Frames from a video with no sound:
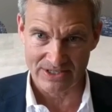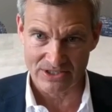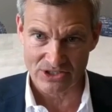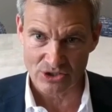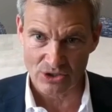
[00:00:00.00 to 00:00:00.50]

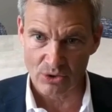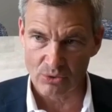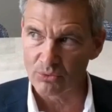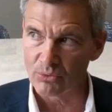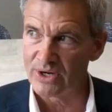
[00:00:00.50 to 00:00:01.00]
And
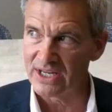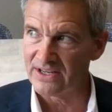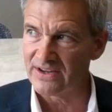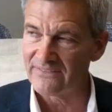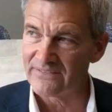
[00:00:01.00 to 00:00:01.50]
so
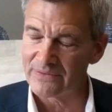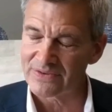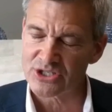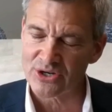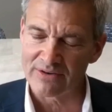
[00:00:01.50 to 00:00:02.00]
we
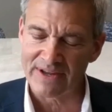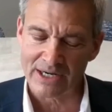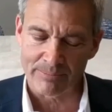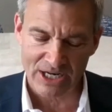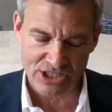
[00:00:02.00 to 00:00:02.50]

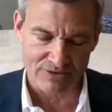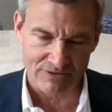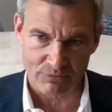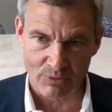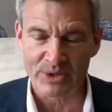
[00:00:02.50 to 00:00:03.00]
surveyed a bunch
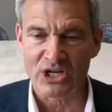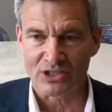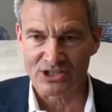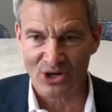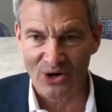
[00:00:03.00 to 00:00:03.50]
of what we
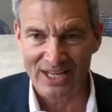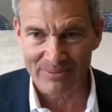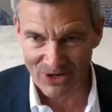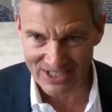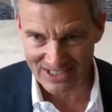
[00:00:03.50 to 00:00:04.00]
call
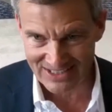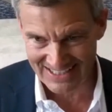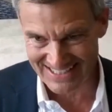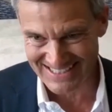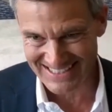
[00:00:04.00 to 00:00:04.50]
target market
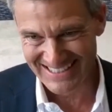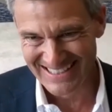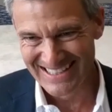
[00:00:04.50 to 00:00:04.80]
clients